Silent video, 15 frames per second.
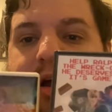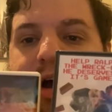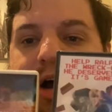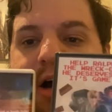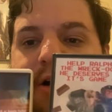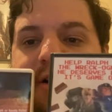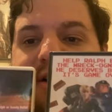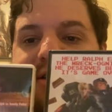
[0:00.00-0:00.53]

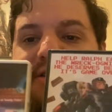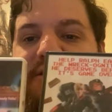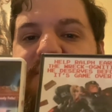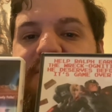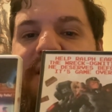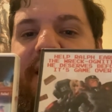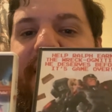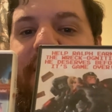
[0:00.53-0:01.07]
are
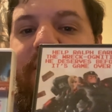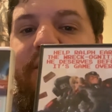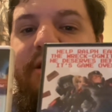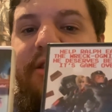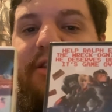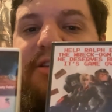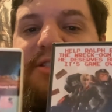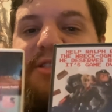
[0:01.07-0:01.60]
exactly
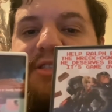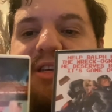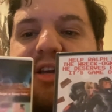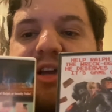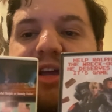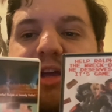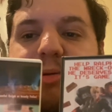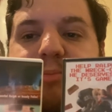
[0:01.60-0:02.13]
the
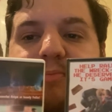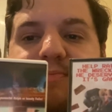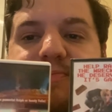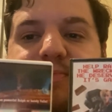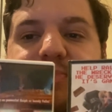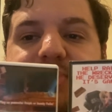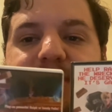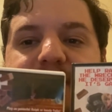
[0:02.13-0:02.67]
same.
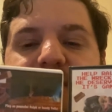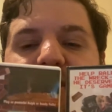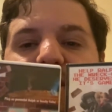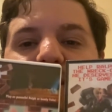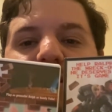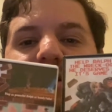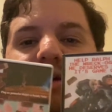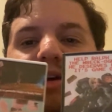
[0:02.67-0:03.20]

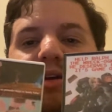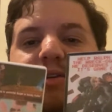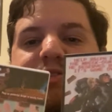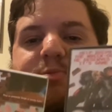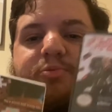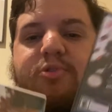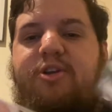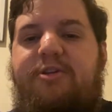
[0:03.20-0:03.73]

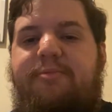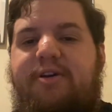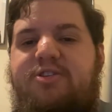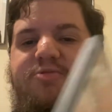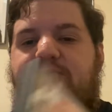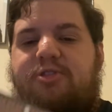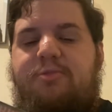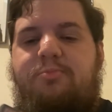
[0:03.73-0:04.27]
So pretty
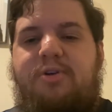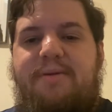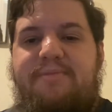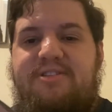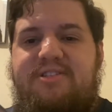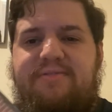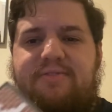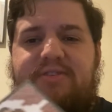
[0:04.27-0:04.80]
much with the
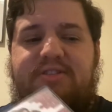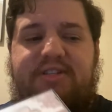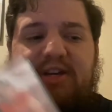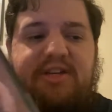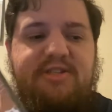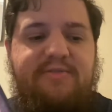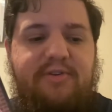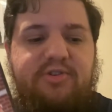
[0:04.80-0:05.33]
premise of the
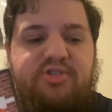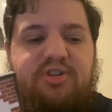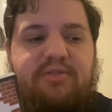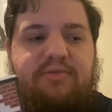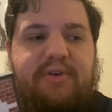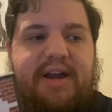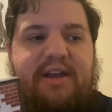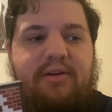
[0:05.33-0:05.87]
DS version
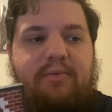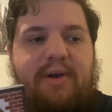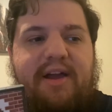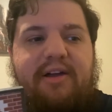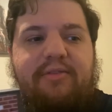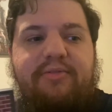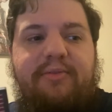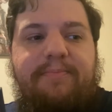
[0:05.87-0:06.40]
of Wreck-It
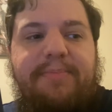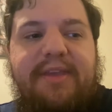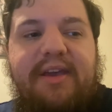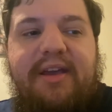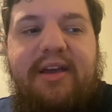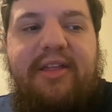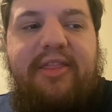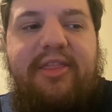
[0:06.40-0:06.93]
Ralph,
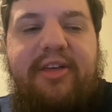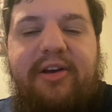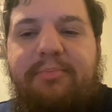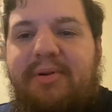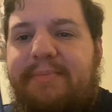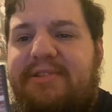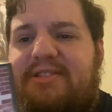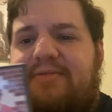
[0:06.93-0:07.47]
the
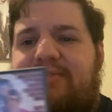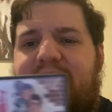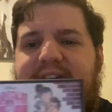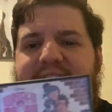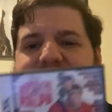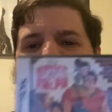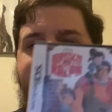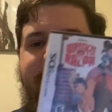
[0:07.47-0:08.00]
premise of the
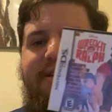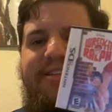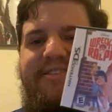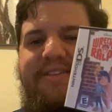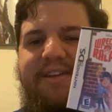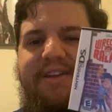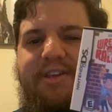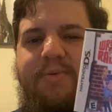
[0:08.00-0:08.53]
game
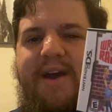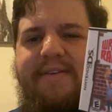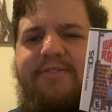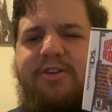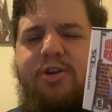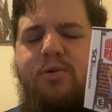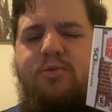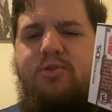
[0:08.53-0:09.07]
is like you have
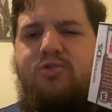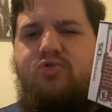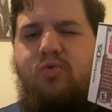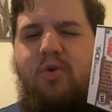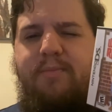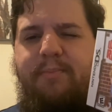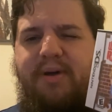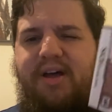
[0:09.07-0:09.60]
to go
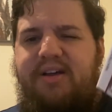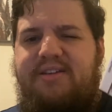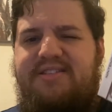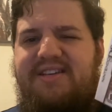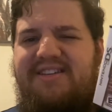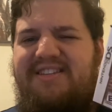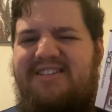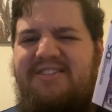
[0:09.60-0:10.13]
destroy bugs.
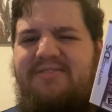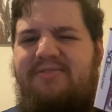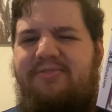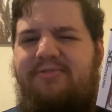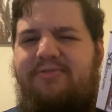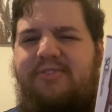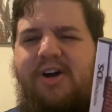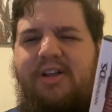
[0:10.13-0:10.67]
It doesn't
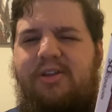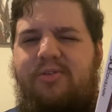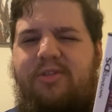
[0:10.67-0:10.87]
follow